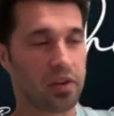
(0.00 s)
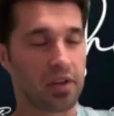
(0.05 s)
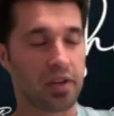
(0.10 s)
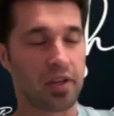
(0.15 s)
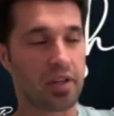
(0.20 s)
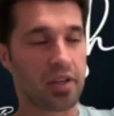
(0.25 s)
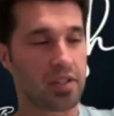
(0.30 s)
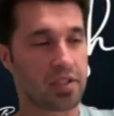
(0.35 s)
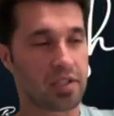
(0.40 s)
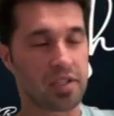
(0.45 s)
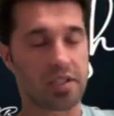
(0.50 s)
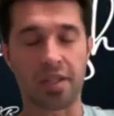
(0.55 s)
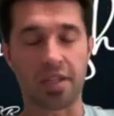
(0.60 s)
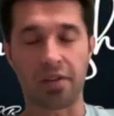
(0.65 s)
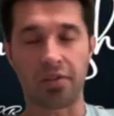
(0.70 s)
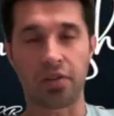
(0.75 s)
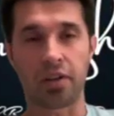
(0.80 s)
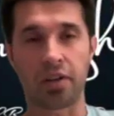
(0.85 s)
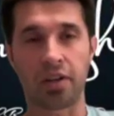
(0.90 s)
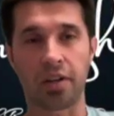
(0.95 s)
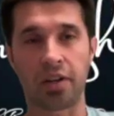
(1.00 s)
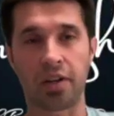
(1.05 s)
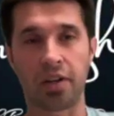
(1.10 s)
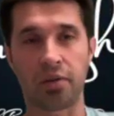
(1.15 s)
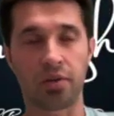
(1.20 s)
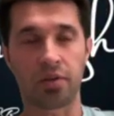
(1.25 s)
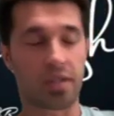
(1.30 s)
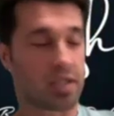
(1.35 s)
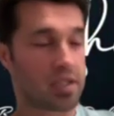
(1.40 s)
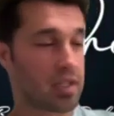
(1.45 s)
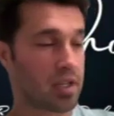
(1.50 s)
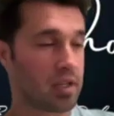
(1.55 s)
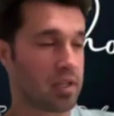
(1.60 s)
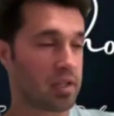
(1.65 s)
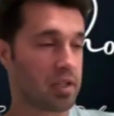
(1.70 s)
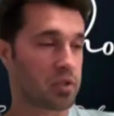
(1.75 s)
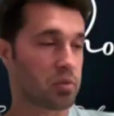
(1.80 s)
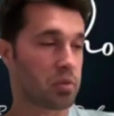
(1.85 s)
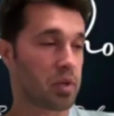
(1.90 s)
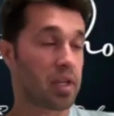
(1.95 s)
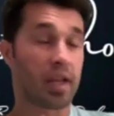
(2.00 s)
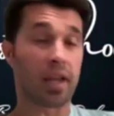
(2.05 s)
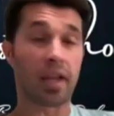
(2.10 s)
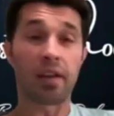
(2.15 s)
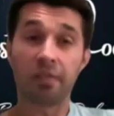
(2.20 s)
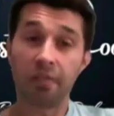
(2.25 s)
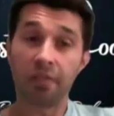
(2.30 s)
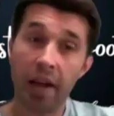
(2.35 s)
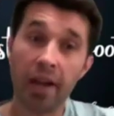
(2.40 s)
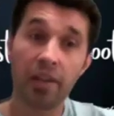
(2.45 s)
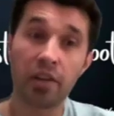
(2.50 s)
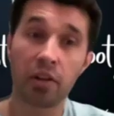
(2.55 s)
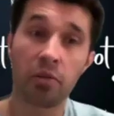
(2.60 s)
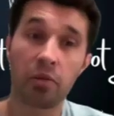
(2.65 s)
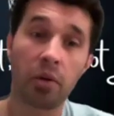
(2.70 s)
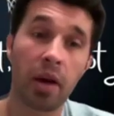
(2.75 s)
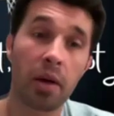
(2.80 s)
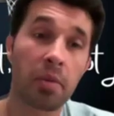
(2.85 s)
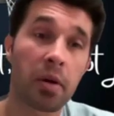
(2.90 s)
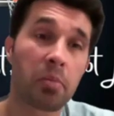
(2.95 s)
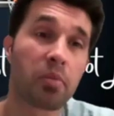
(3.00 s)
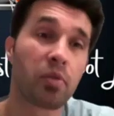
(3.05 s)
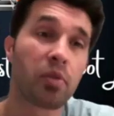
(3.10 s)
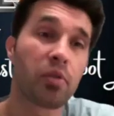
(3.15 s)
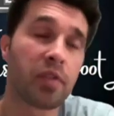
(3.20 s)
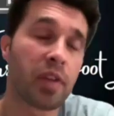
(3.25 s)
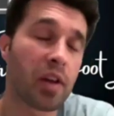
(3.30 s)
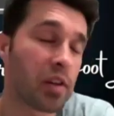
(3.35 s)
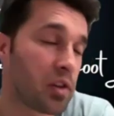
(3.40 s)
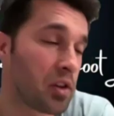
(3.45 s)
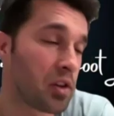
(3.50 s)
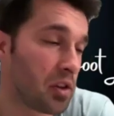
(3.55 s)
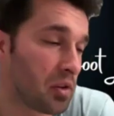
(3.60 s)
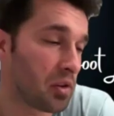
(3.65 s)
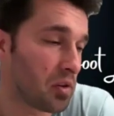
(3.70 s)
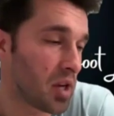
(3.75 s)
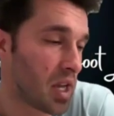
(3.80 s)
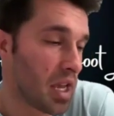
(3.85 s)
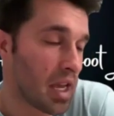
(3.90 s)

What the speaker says: good years, it's never a good year when the Celtics win. And in fact, I'm going to prove that to you.